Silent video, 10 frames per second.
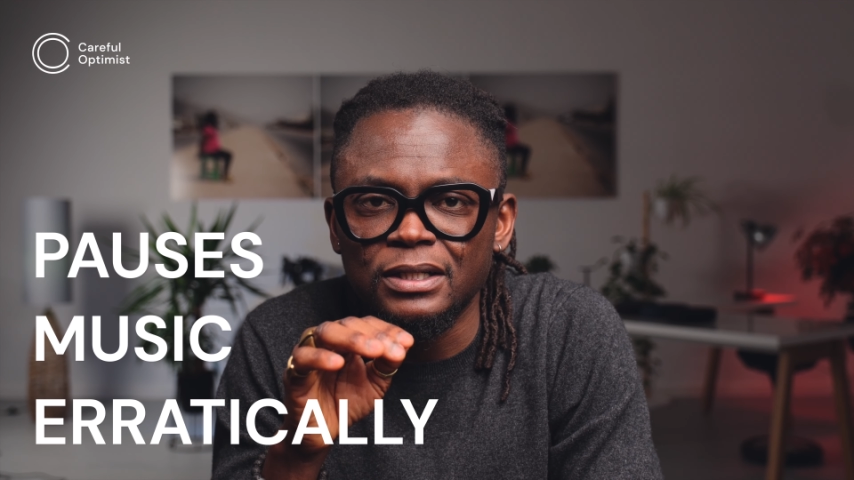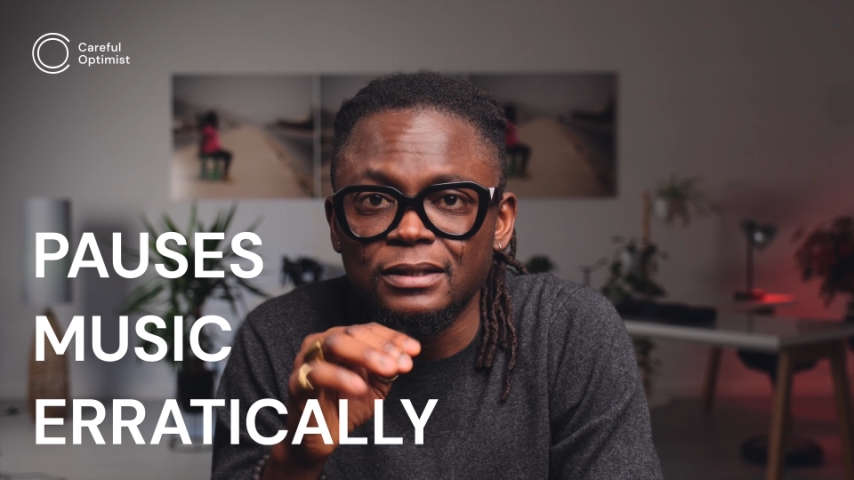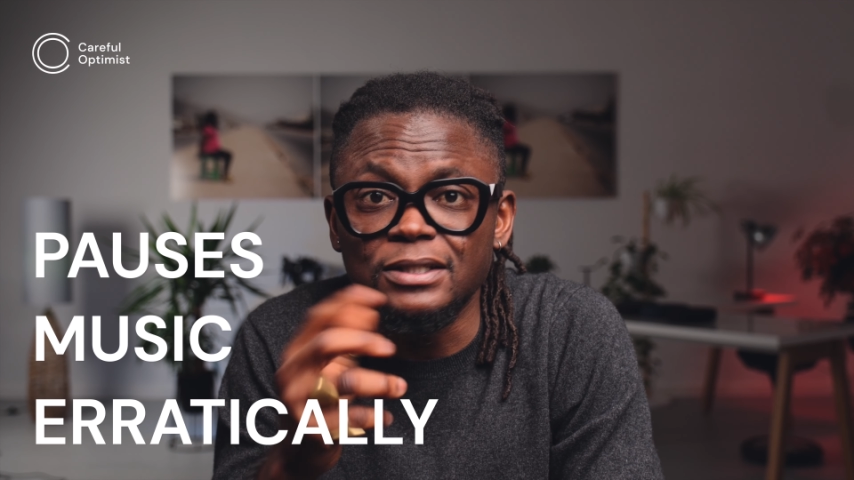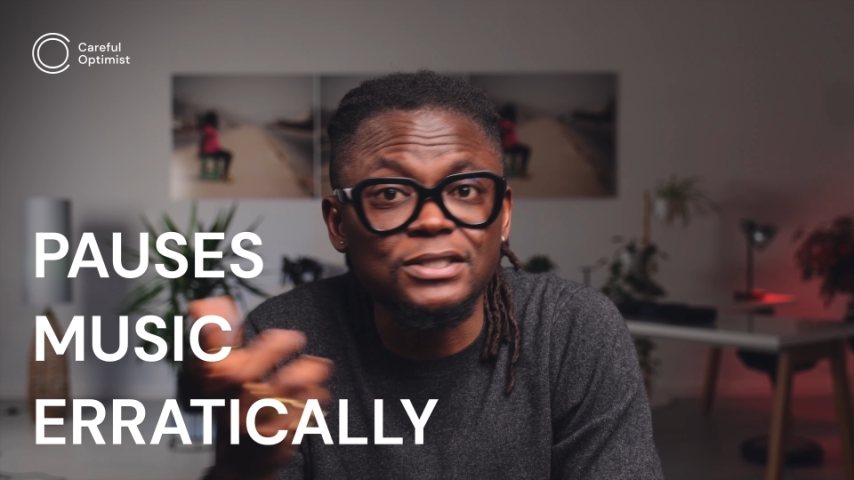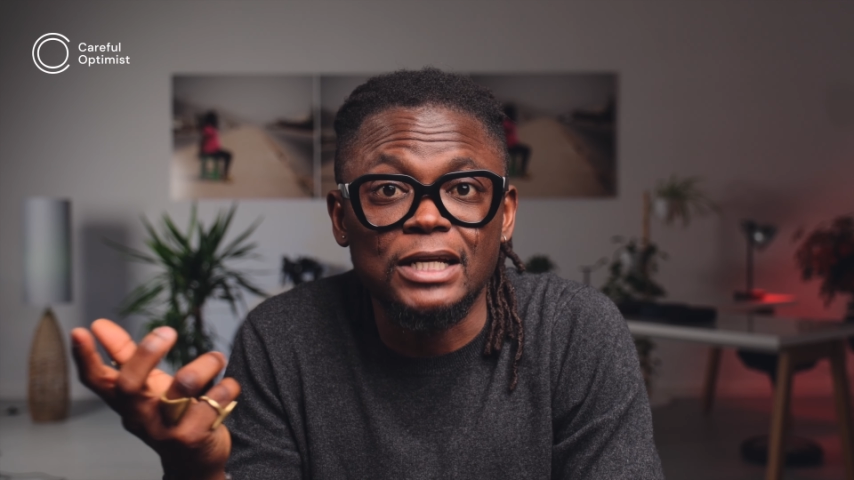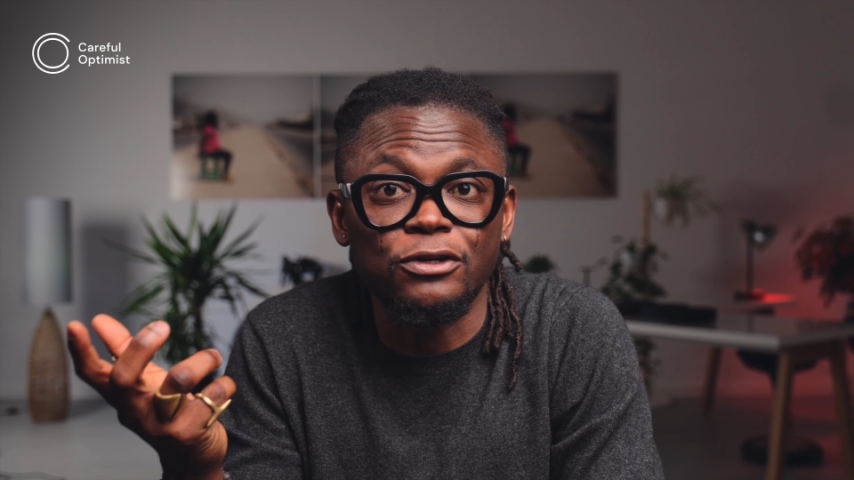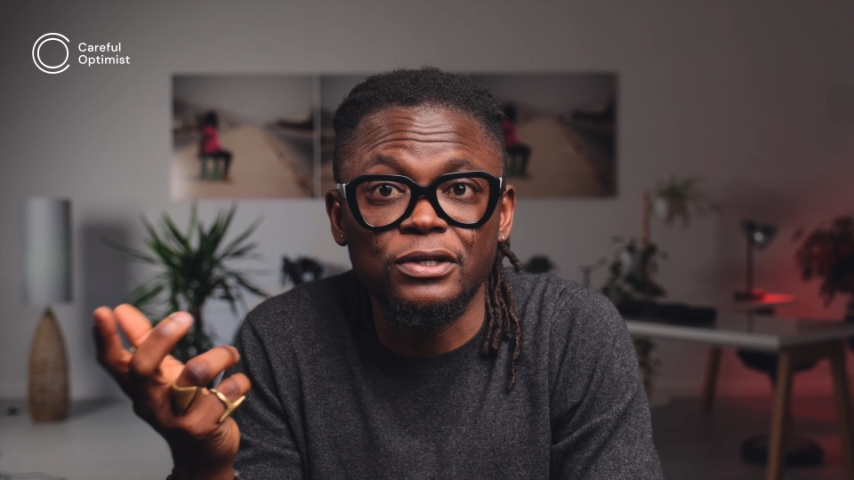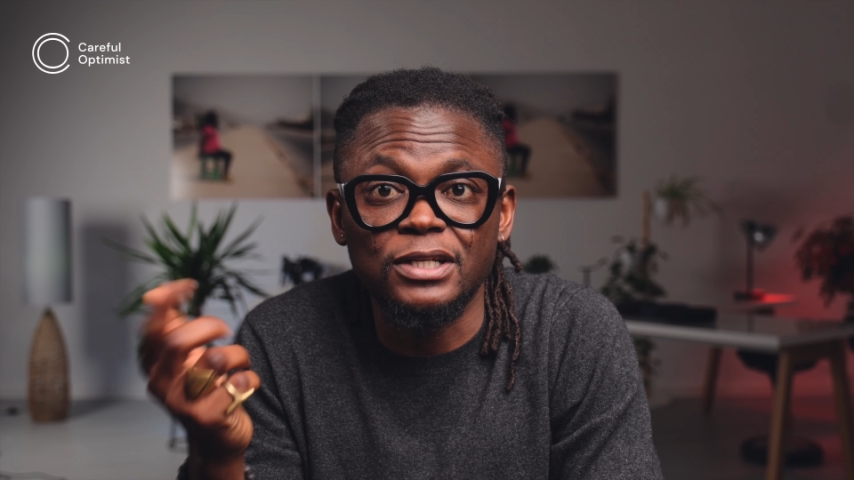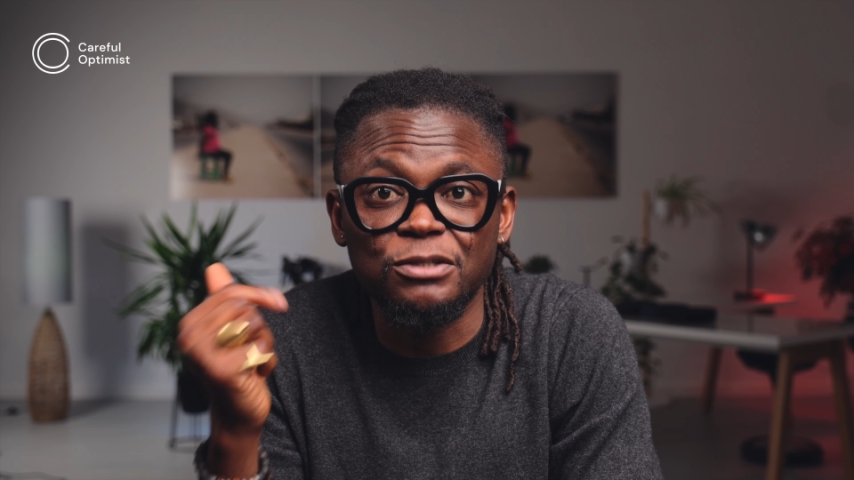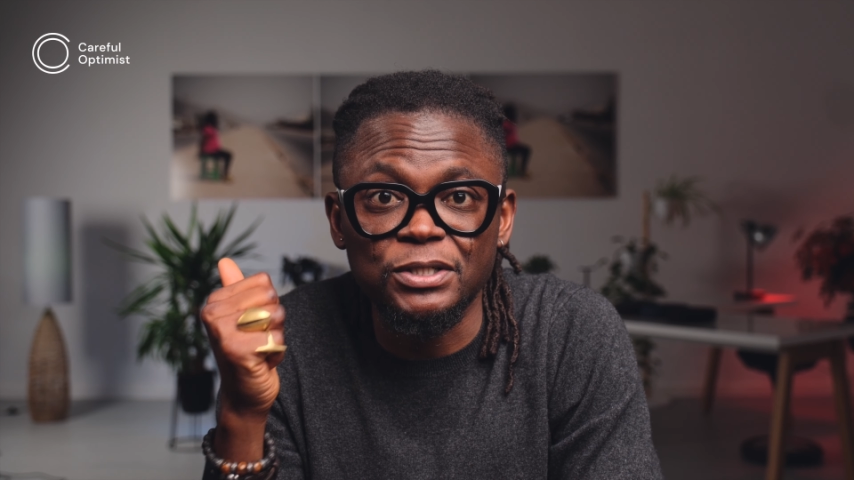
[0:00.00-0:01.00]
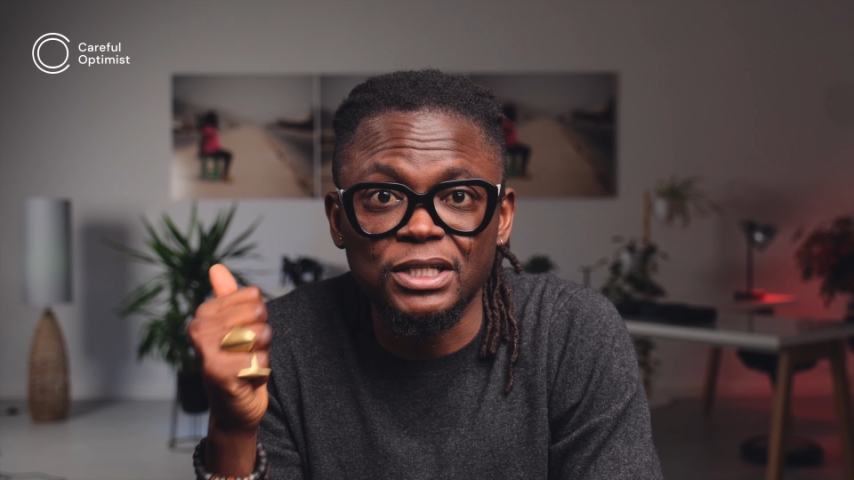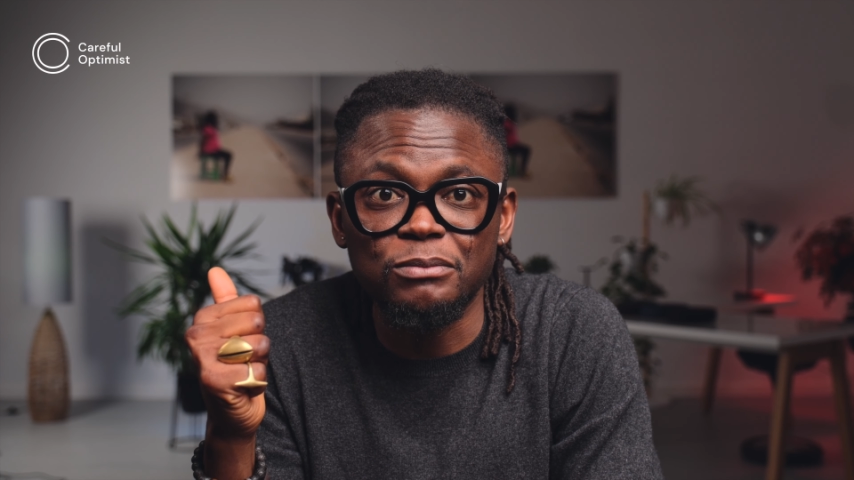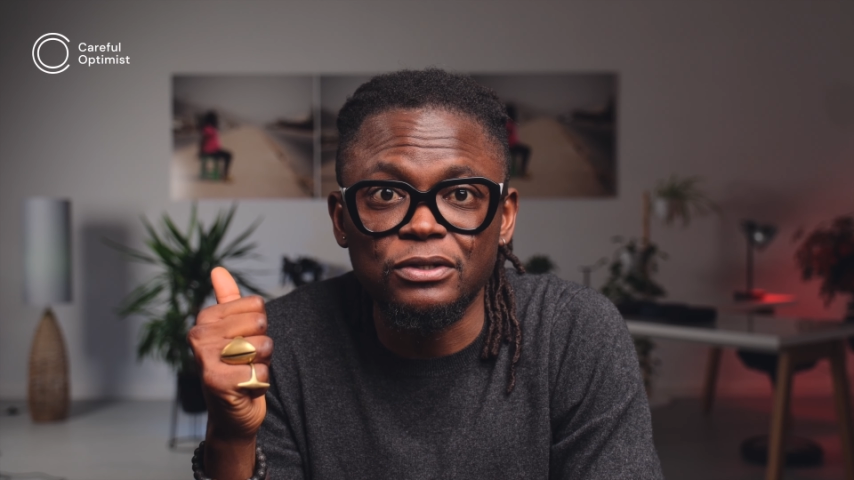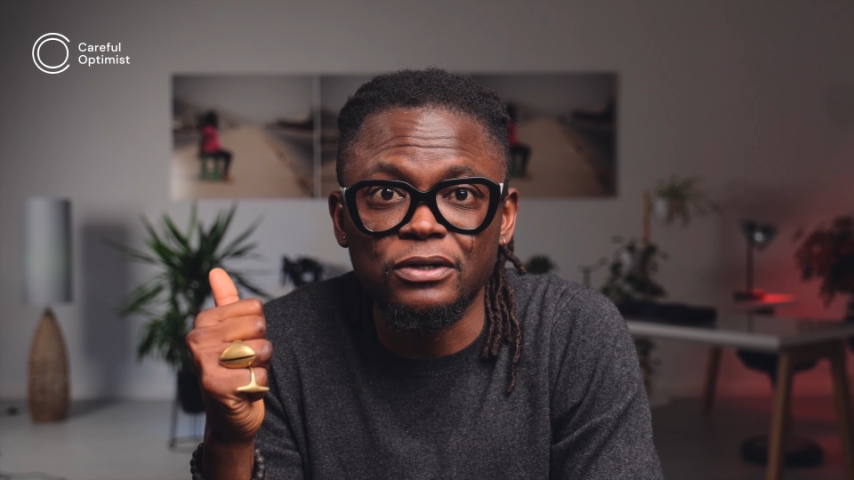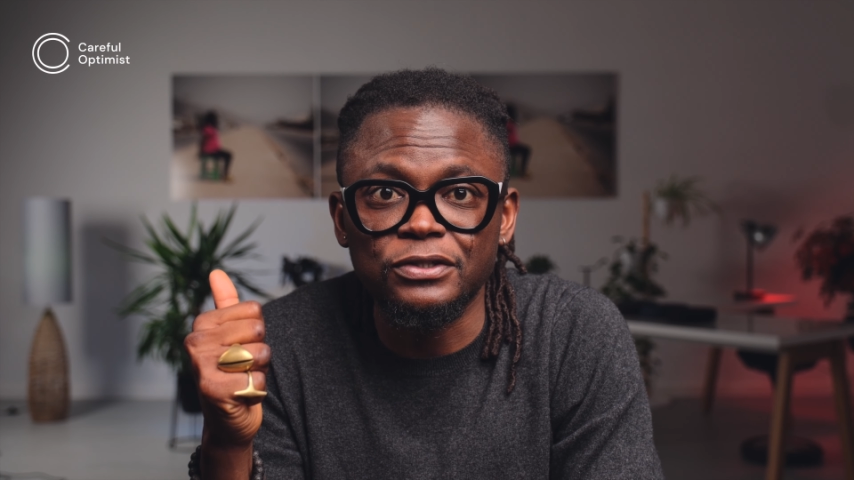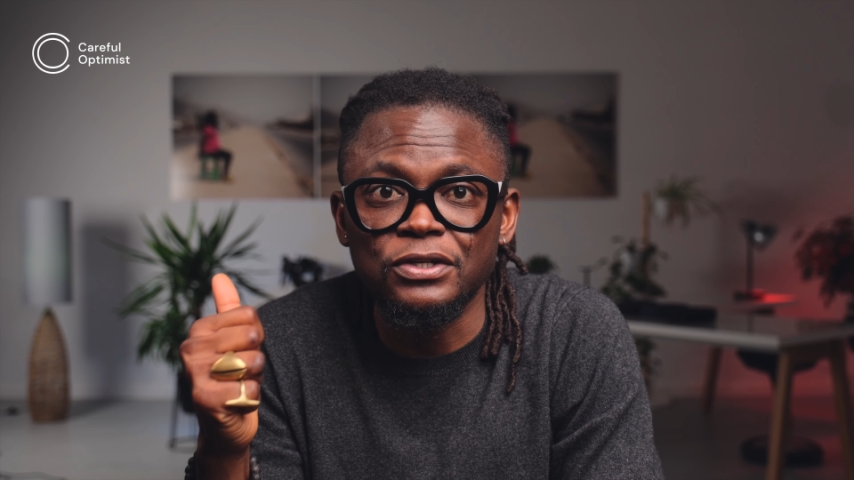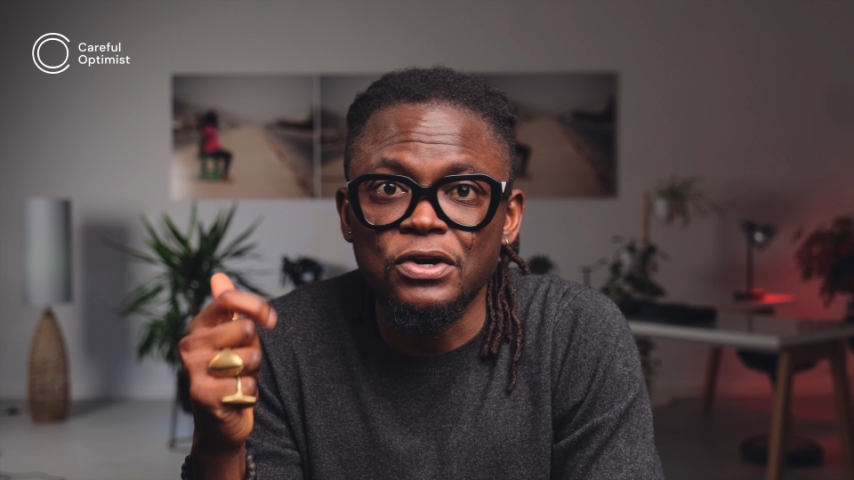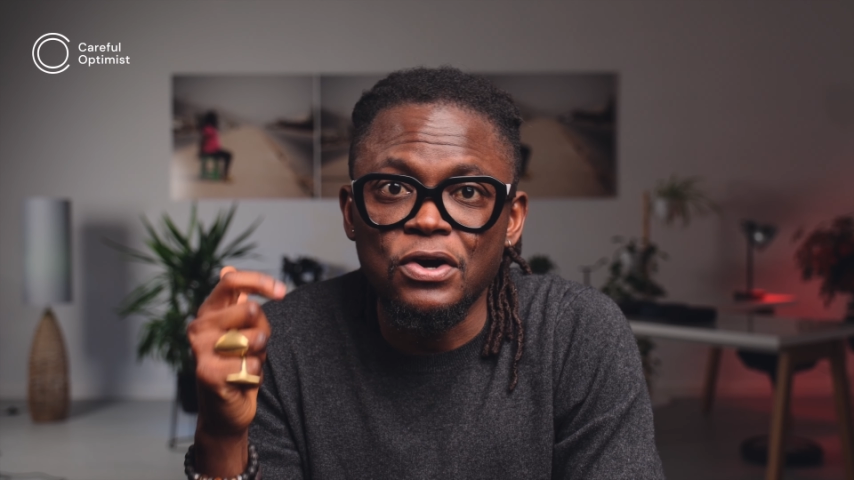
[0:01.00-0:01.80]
This is annoying, especially because